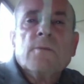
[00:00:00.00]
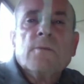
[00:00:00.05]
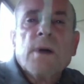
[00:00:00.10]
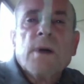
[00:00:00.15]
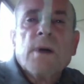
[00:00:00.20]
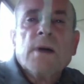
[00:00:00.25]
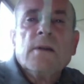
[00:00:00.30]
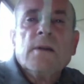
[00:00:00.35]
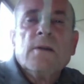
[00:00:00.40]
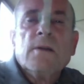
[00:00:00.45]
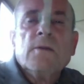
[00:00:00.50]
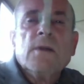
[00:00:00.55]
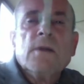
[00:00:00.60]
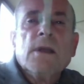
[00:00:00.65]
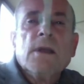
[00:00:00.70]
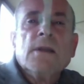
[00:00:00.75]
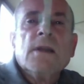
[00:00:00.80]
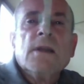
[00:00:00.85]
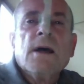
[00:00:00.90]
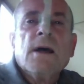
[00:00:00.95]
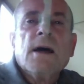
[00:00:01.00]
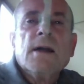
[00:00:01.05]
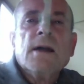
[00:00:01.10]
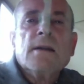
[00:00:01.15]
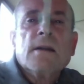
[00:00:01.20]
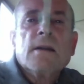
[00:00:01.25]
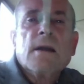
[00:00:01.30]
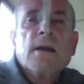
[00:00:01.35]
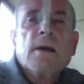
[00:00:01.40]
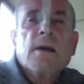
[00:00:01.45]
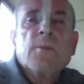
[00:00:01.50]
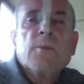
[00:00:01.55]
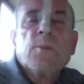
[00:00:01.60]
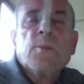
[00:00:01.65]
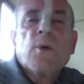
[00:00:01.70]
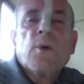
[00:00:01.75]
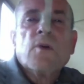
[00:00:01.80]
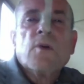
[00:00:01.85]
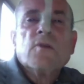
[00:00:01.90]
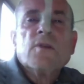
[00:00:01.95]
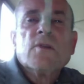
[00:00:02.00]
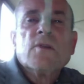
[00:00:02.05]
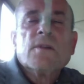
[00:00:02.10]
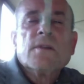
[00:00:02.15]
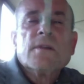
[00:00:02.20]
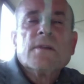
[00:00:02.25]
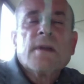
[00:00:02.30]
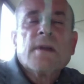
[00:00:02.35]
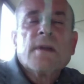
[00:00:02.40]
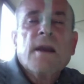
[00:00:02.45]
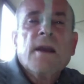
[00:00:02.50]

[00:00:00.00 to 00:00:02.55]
But you need not purchase